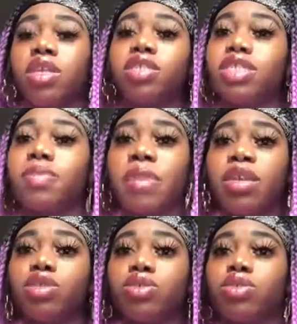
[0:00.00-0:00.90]
to make
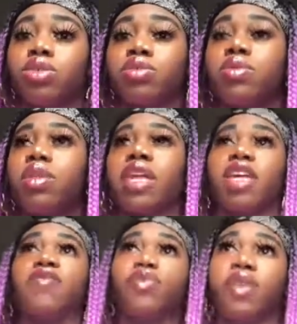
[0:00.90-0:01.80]
sure, like, if
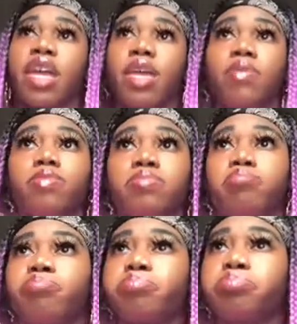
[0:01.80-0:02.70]
you're late
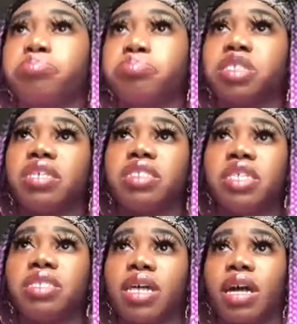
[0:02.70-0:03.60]
10
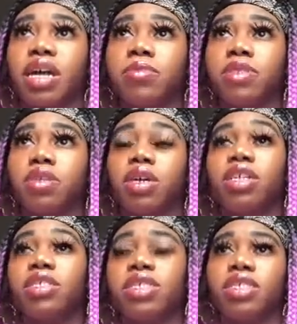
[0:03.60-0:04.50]
times, at
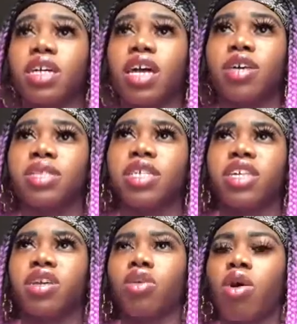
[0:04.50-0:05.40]
least 10 times, that's like
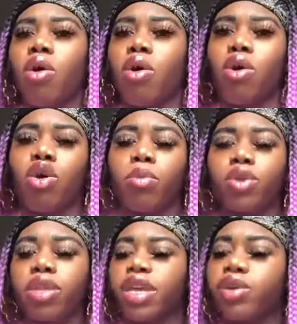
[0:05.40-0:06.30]
a call home or
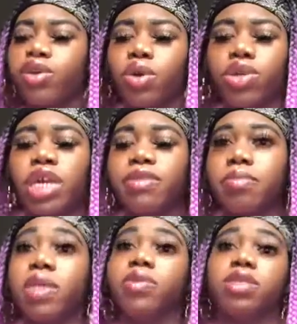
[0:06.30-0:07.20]
letter, or you have to
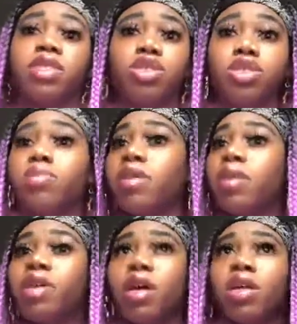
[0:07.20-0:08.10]
meet with the teachers, blah,
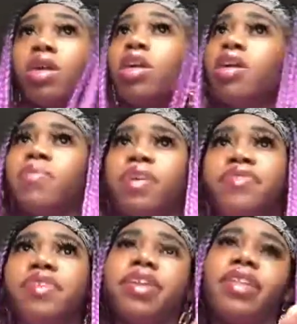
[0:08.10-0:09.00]
blah. But if you
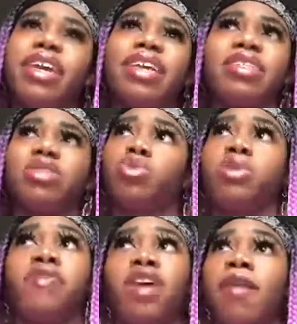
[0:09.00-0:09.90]
get late
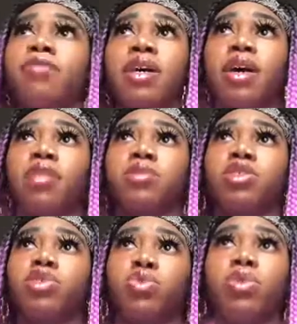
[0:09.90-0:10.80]
25 times
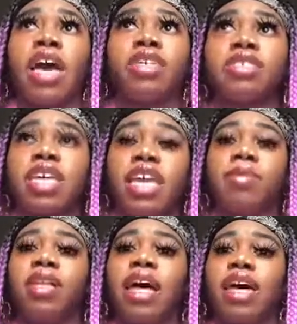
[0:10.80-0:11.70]
to that same
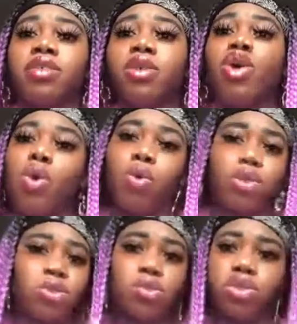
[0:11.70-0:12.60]
class or
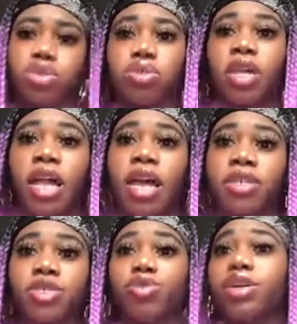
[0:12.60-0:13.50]
to a certain class,
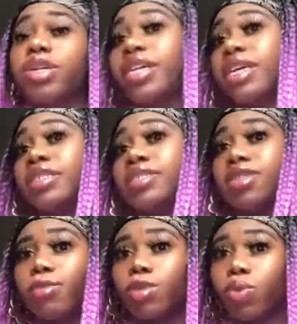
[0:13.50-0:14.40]
you're going to get summer
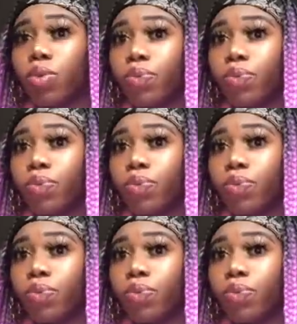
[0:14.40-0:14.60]
school.